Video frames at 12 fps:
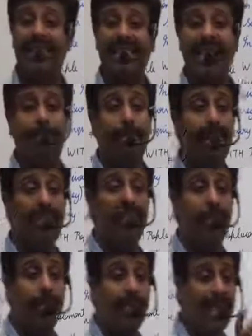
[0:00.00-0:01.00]
a sample
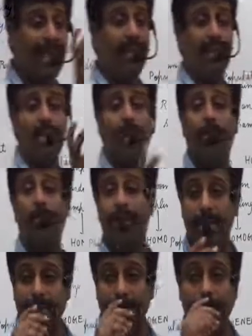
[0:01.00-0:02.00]
from 11th
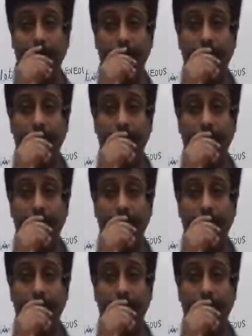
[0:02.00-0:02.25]
commerce.